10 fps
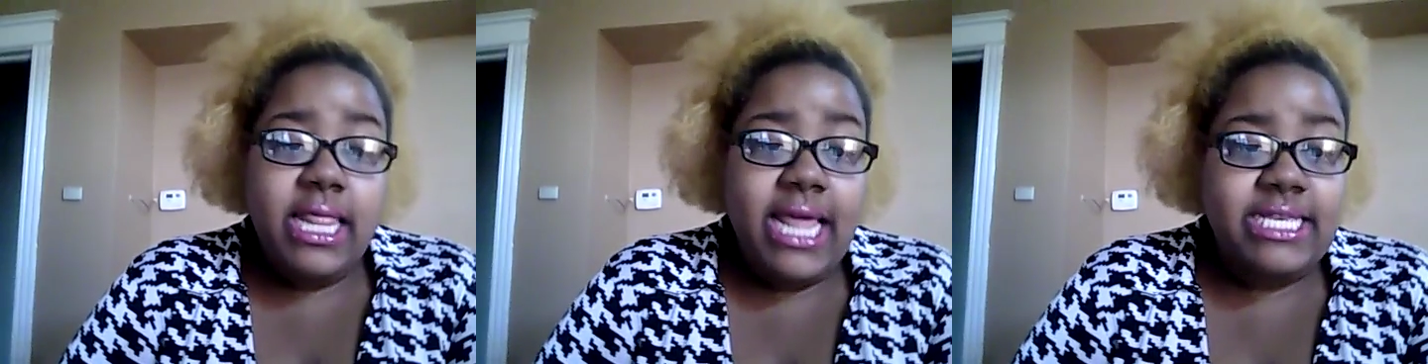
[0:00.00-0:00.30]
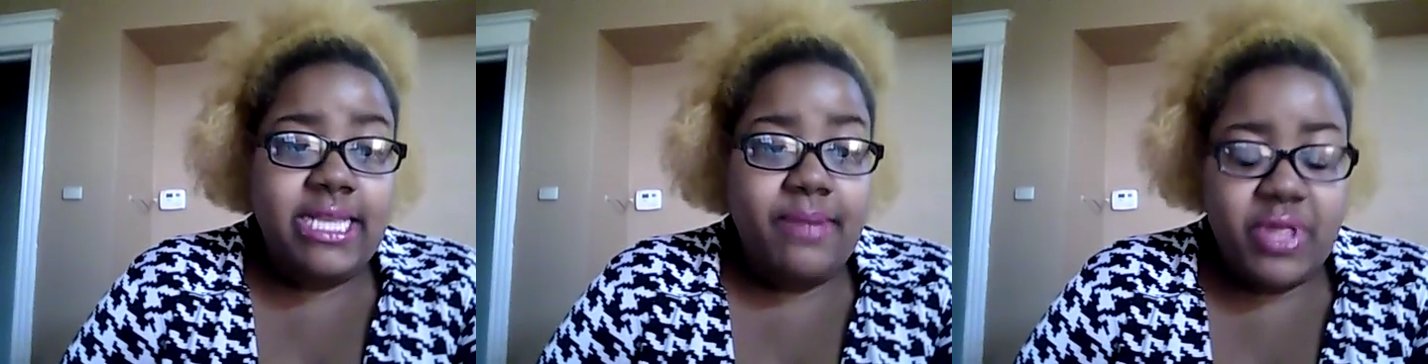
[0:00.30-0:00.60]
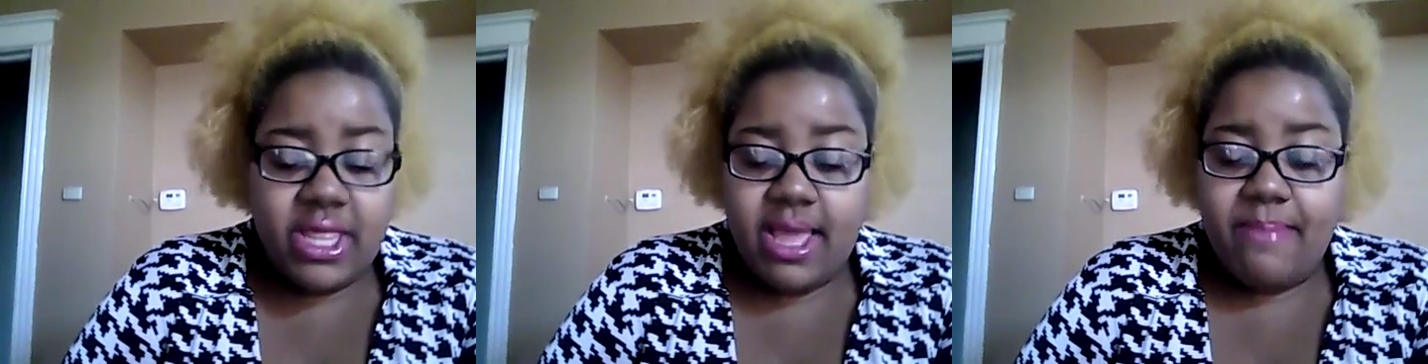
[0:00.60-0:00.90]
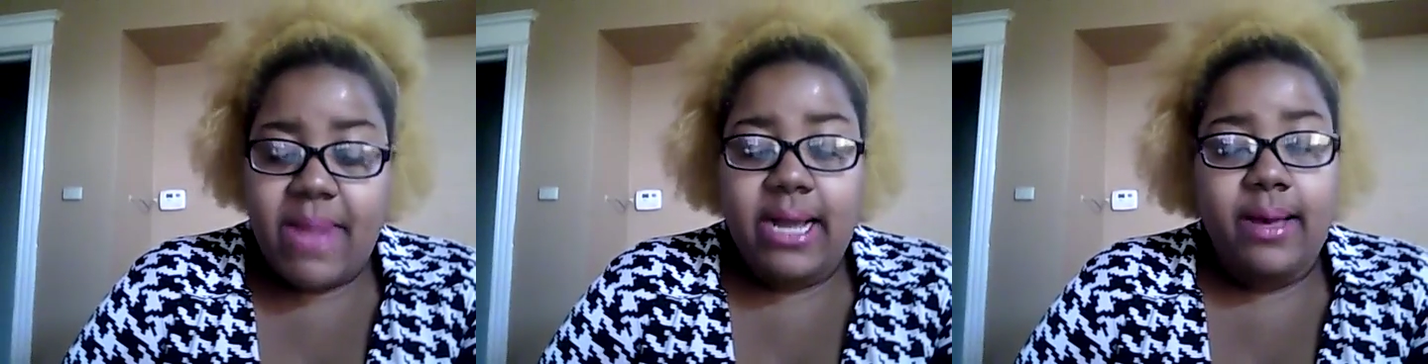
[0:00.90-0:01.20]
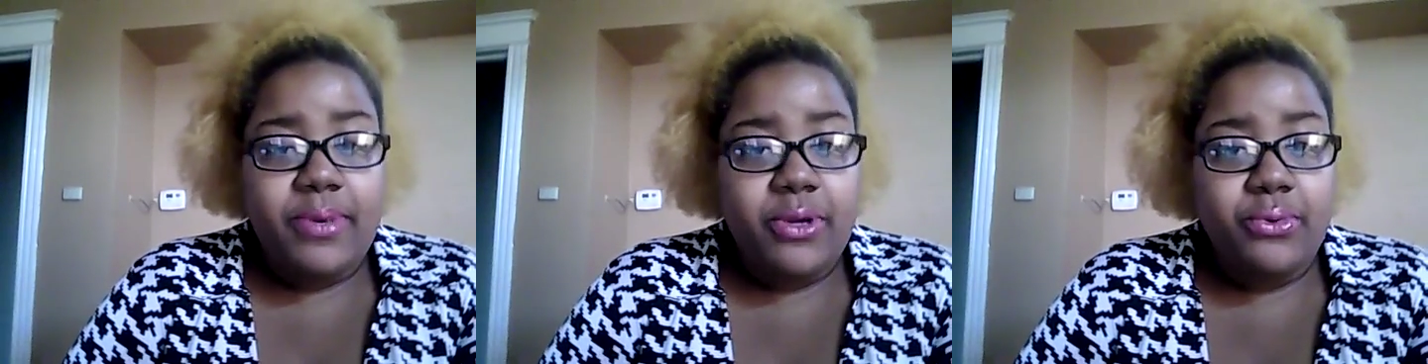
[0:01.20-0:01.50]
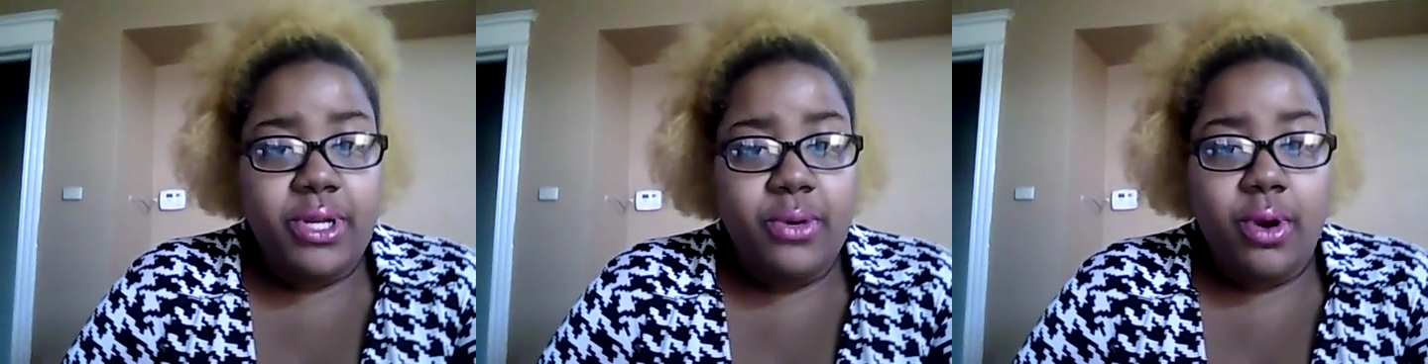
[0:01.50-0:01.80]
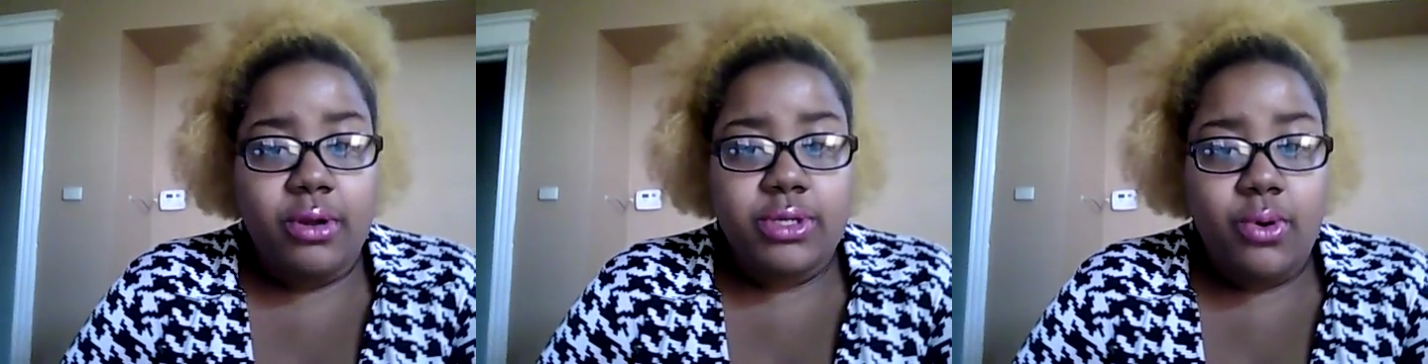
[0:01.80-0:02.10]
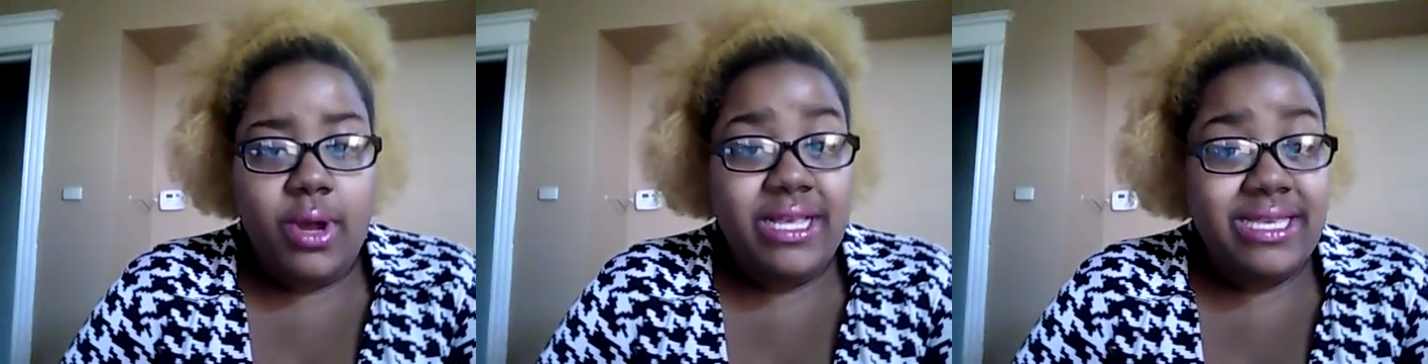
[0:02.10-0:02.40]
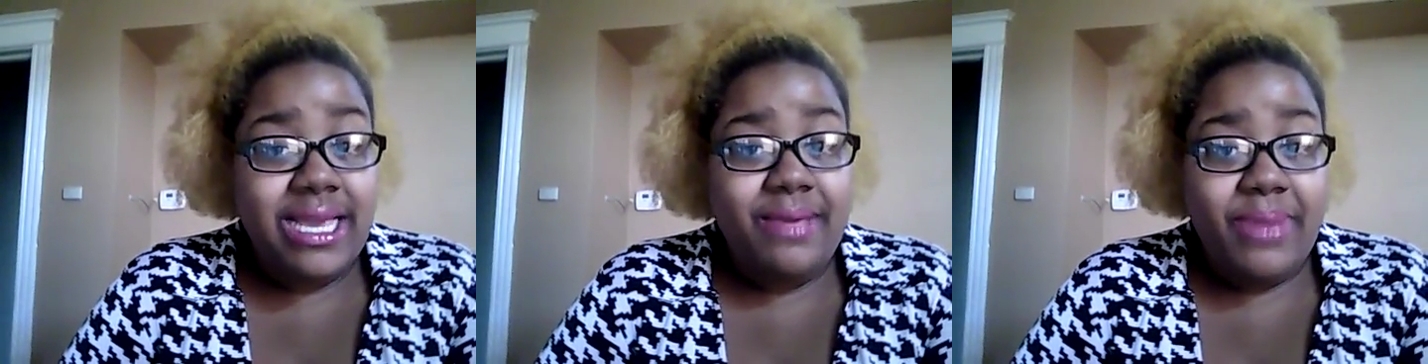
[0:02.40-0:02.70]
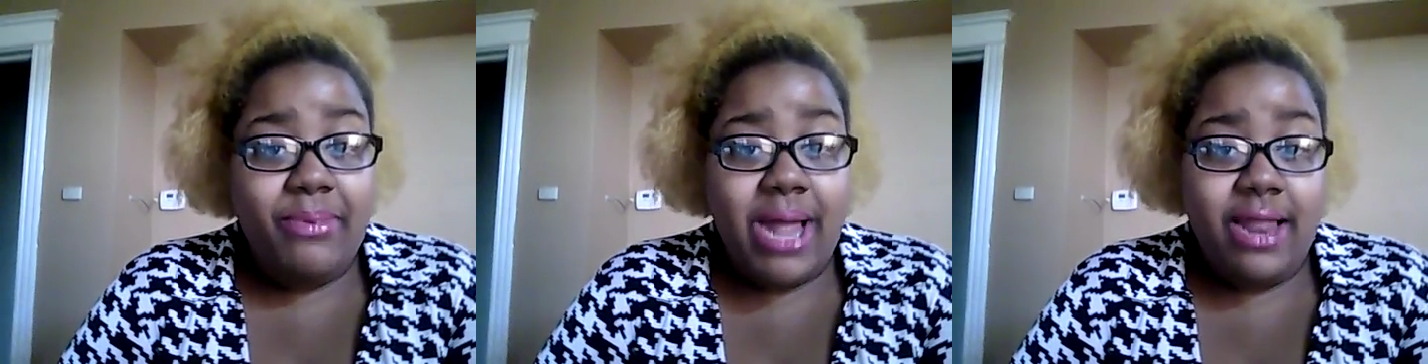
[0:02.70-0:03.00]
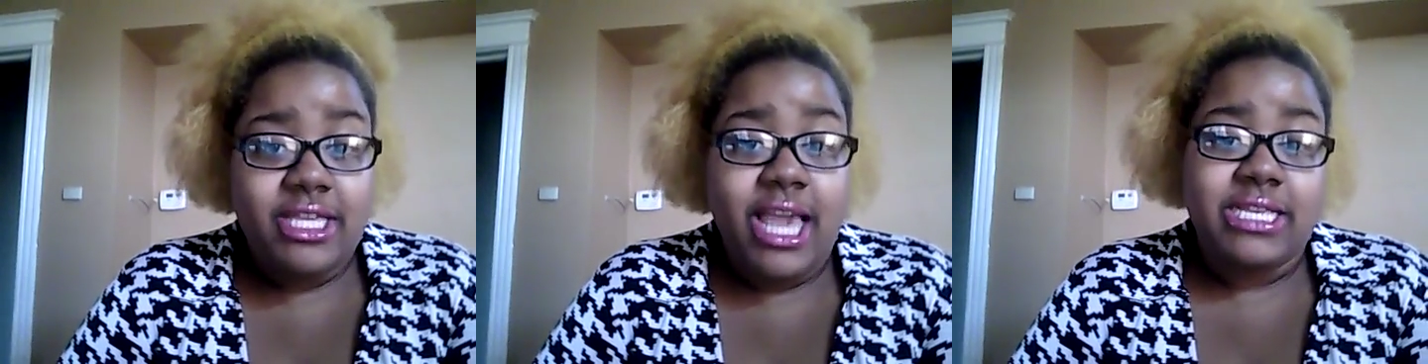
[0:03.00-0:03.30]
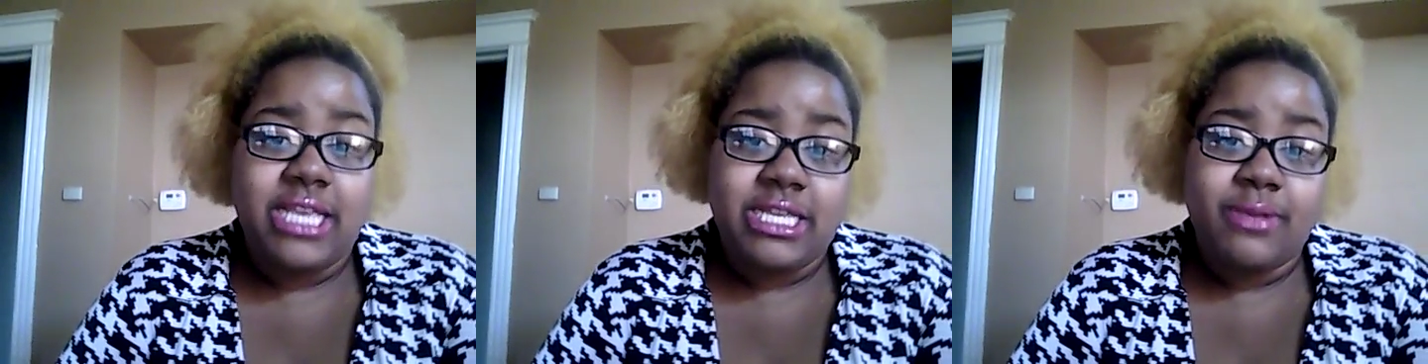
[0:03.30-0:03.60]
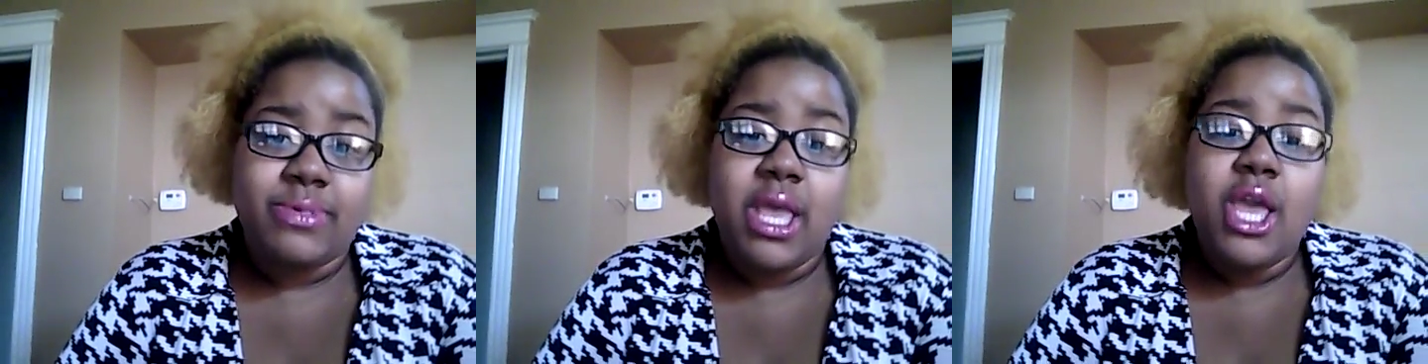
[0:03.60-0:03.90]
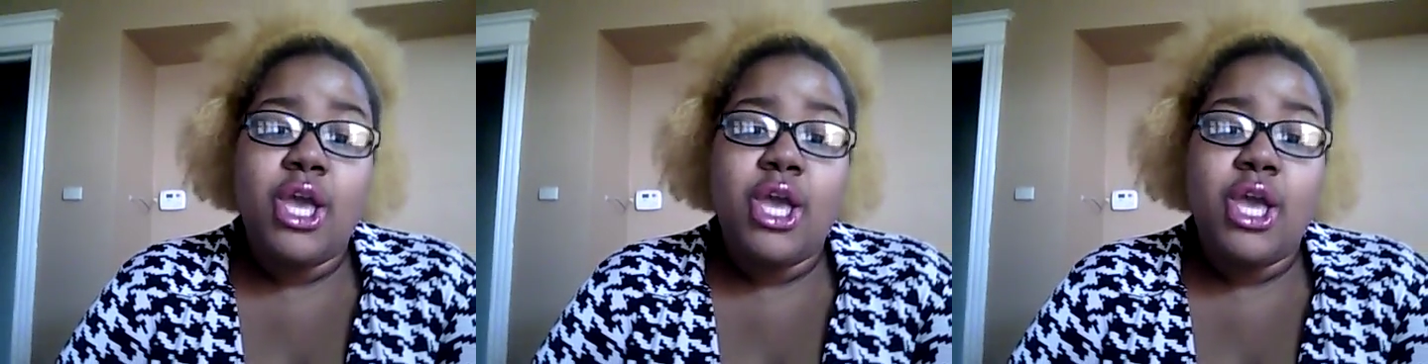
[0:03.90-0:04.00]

That's something that my company really works on, is getting people out of check systems.